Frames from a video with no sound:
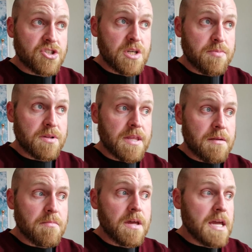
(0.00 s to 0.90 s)
cheaper
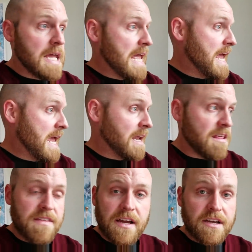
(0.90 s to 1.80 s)
than
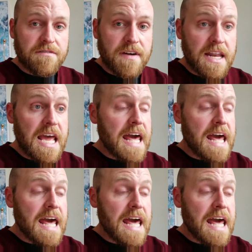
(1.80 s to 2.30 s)
anything I could find.